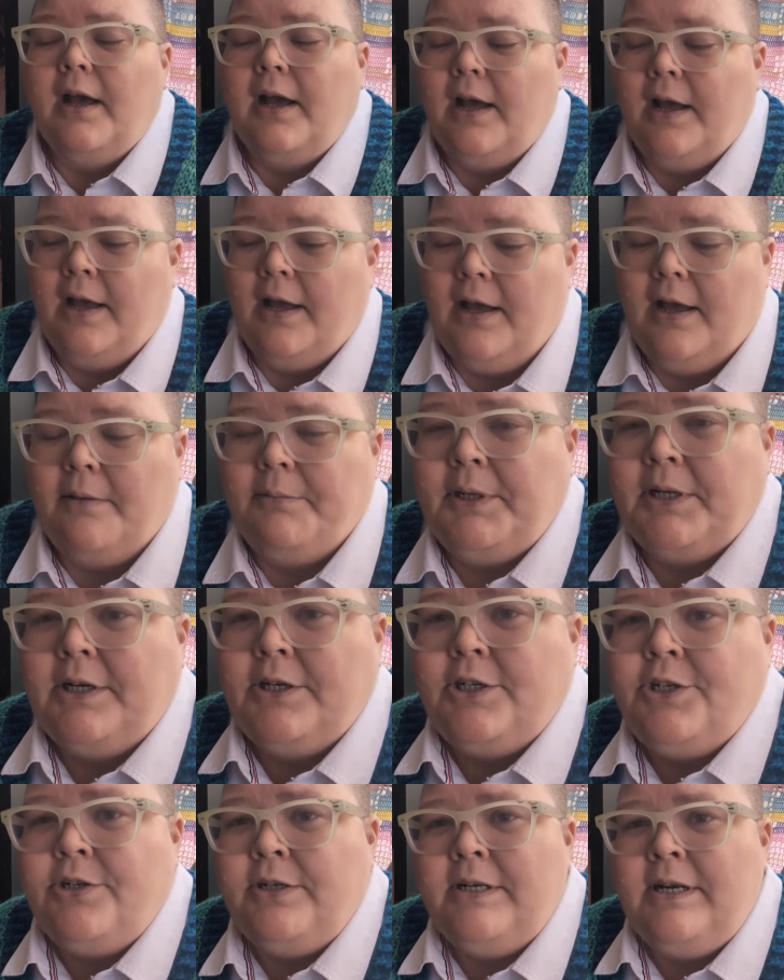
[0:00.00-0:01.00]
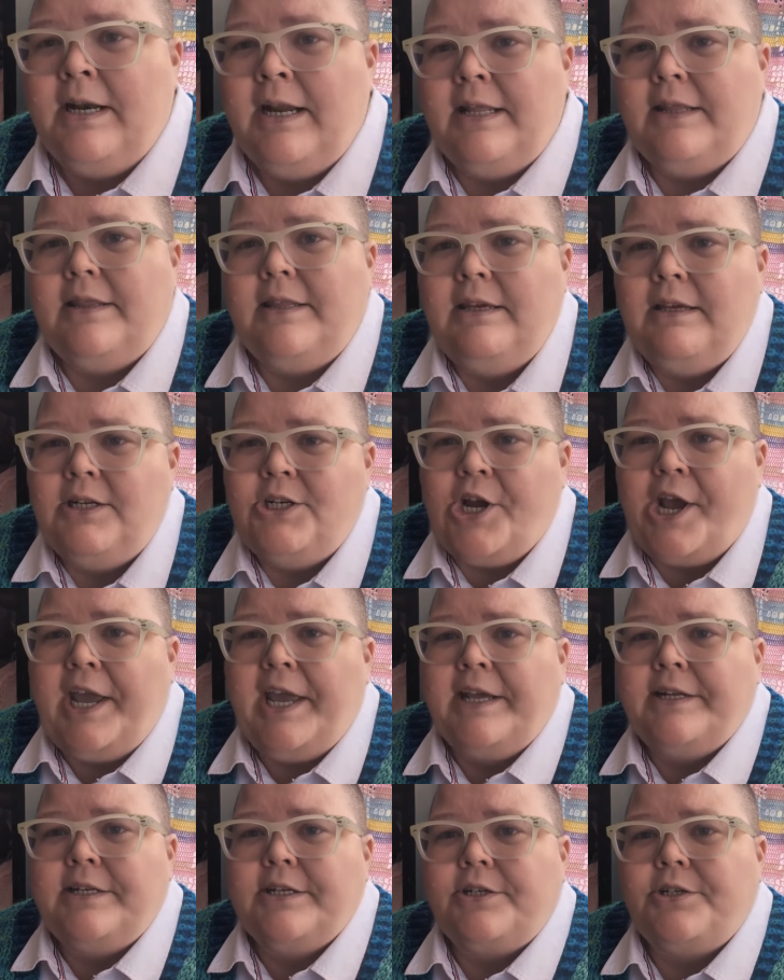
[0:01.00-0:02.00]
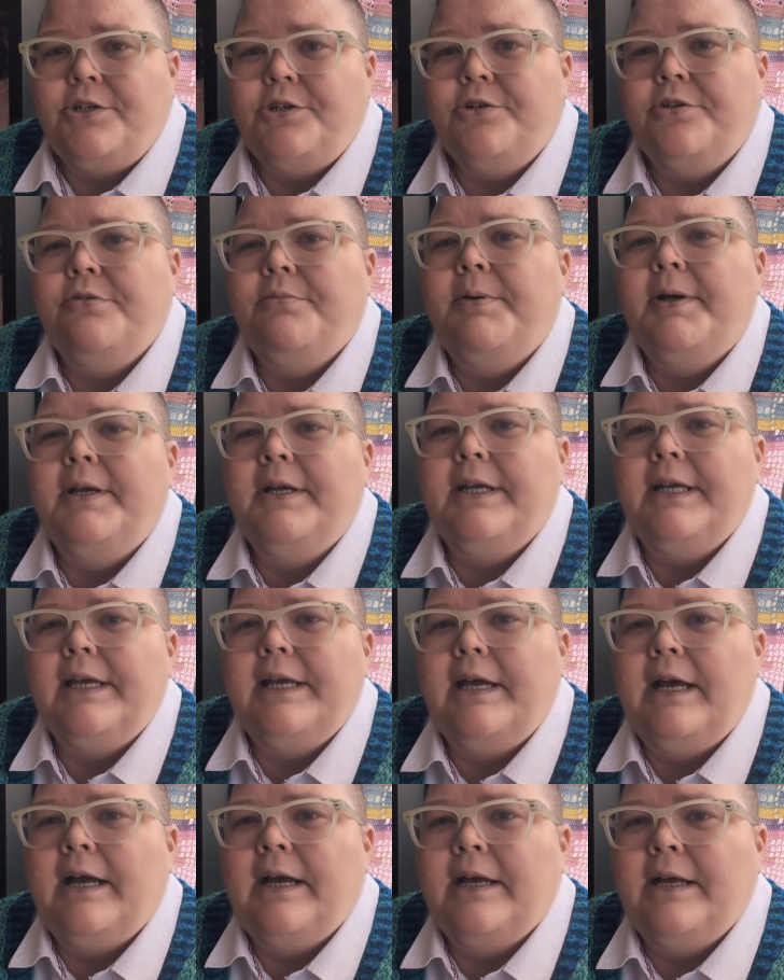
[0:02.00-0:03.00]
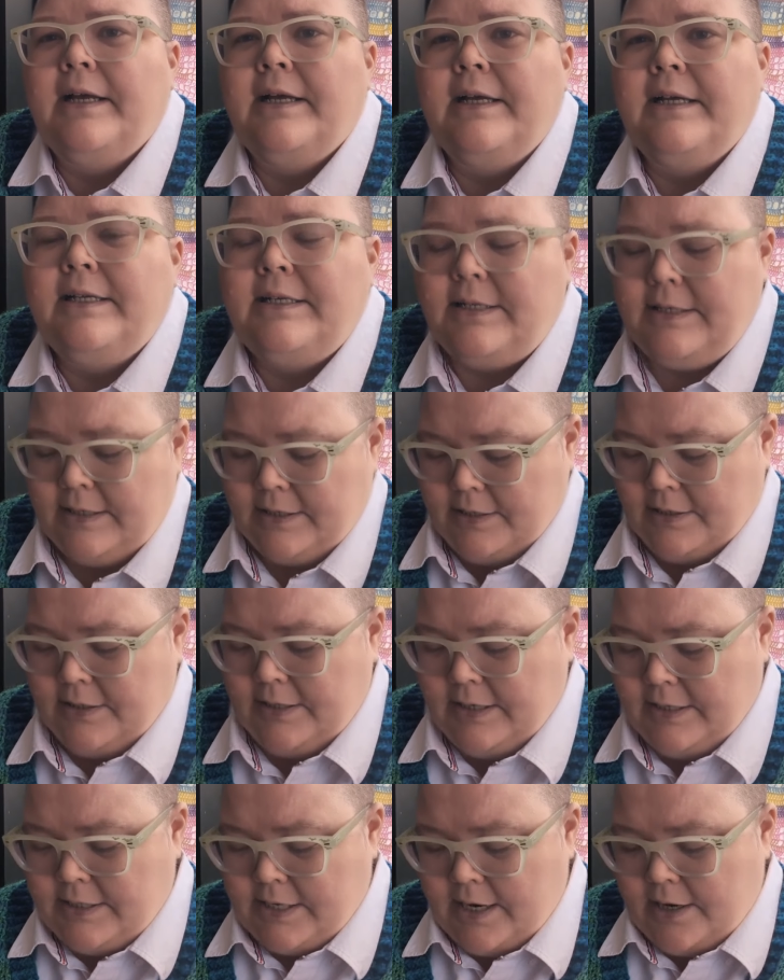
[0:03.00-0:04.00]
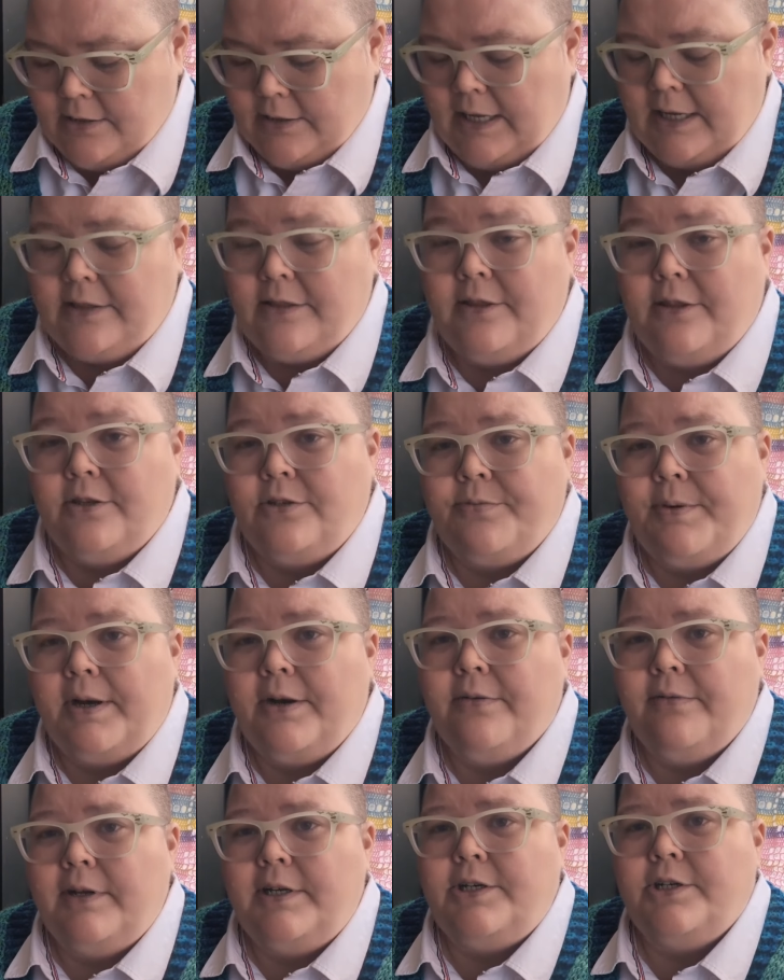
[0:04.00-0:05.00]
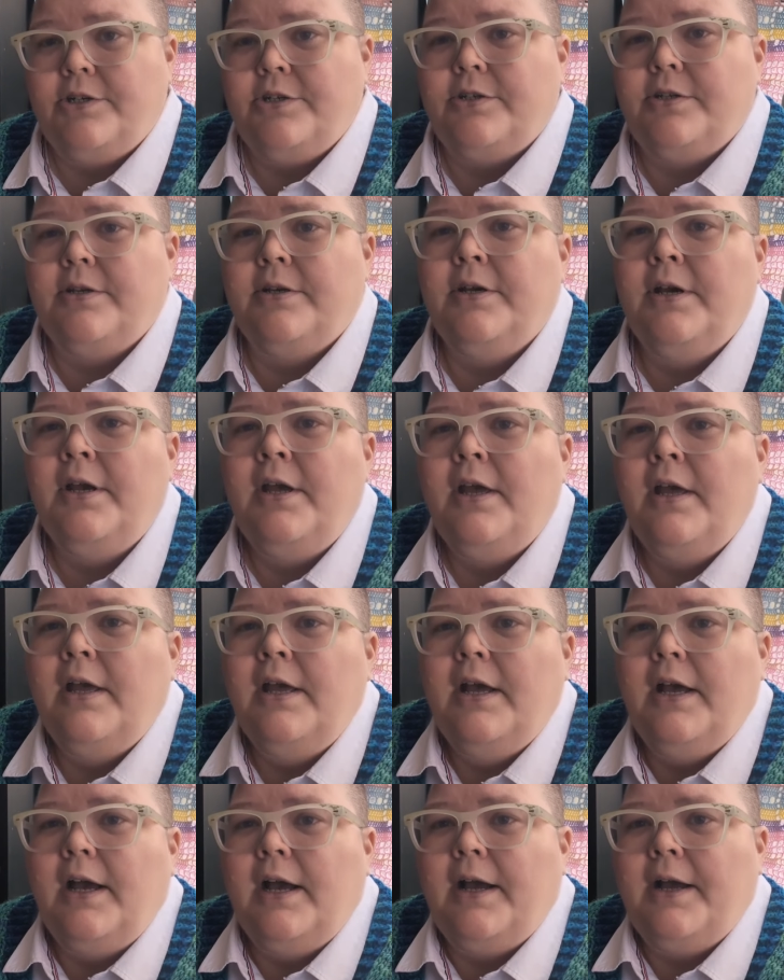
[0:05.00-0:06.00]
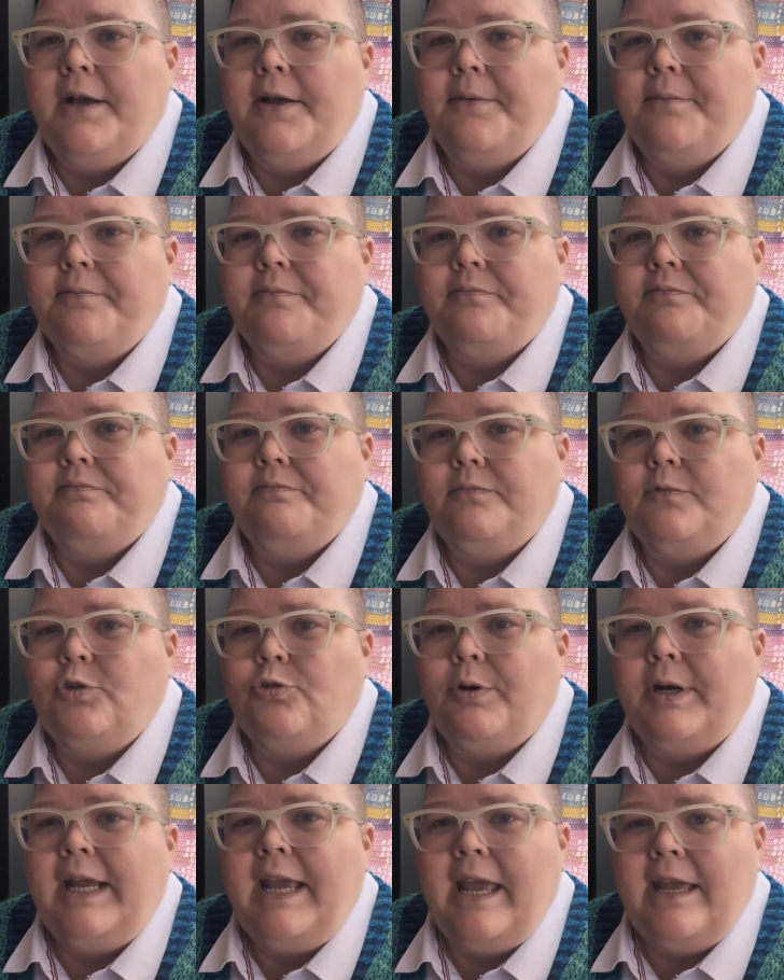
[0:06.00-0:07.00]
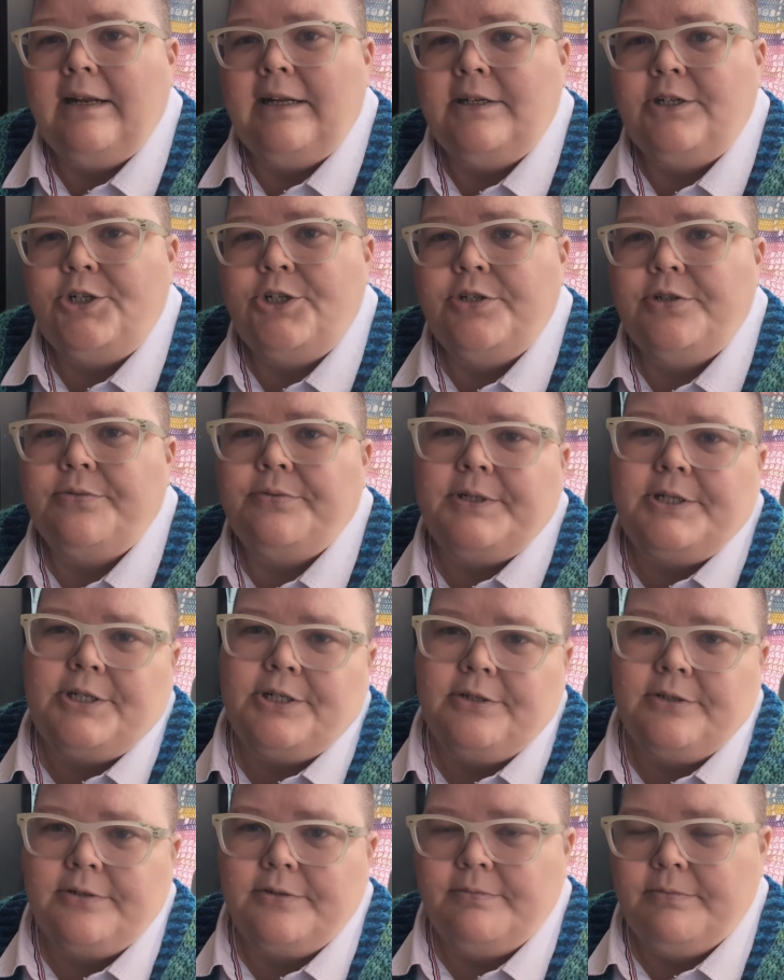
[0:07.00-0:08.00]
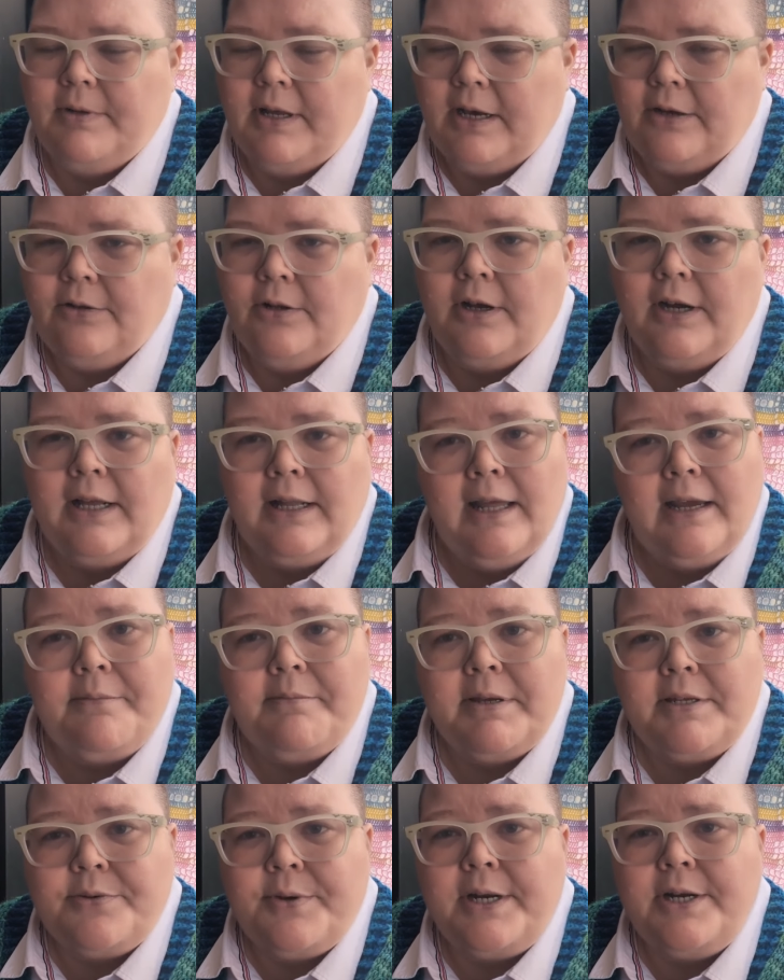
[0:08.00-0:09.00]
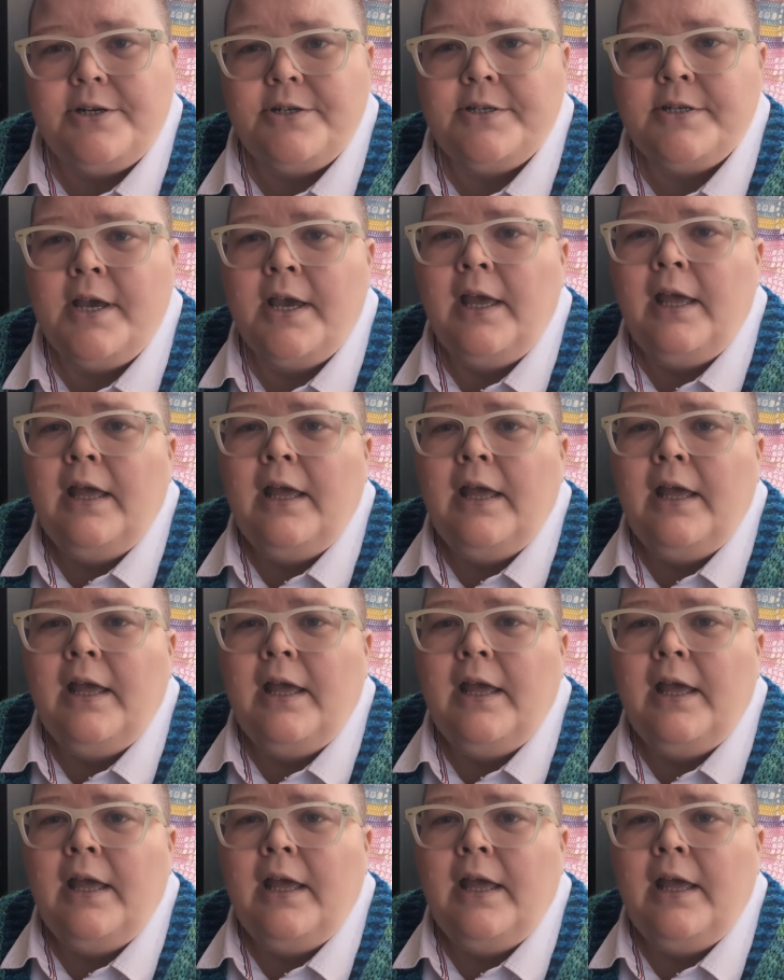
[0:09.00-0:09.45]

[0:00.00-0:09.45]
I'm gonna knit the gigantic tube until the entire length of the sweater reaches 28 inches, which is how long I like my sweaters.